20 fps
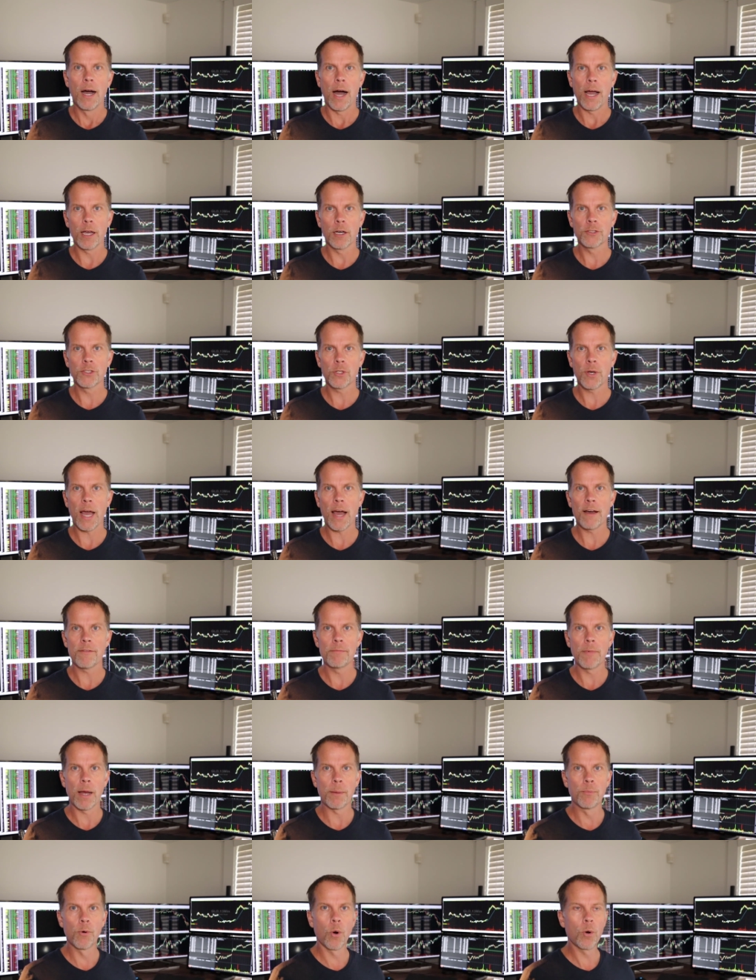I also have
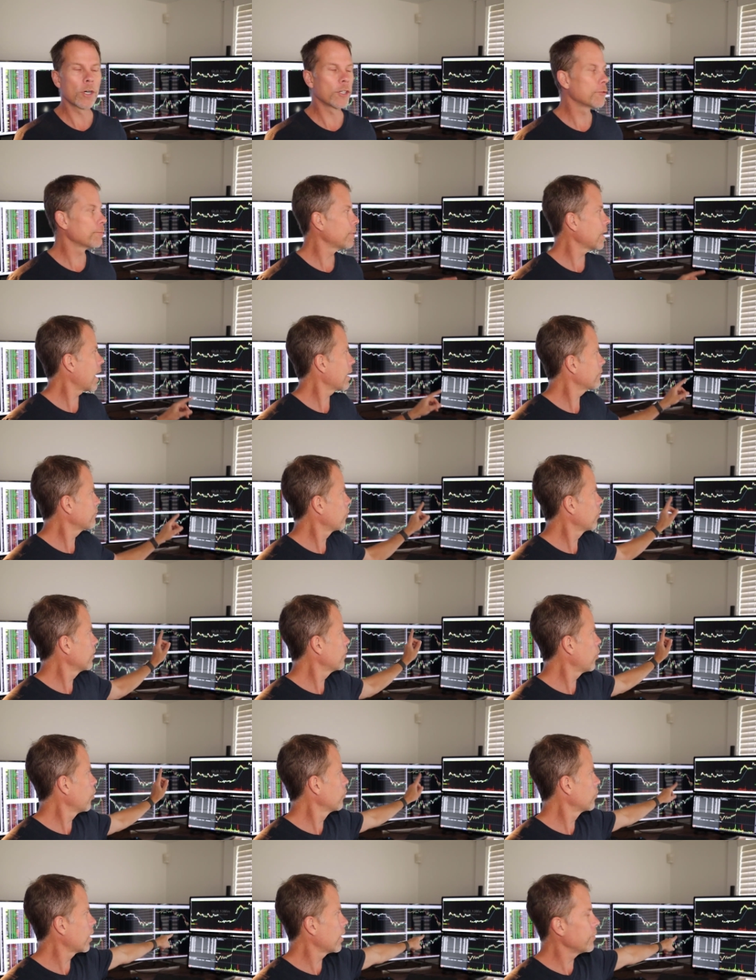my brokerage
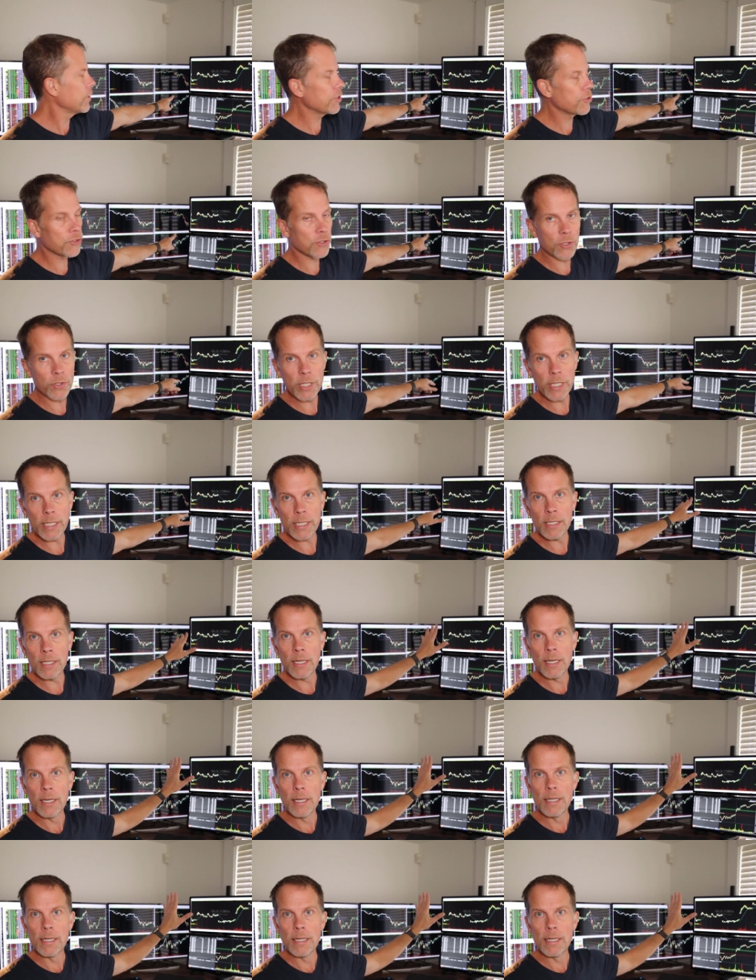platform over on this screen,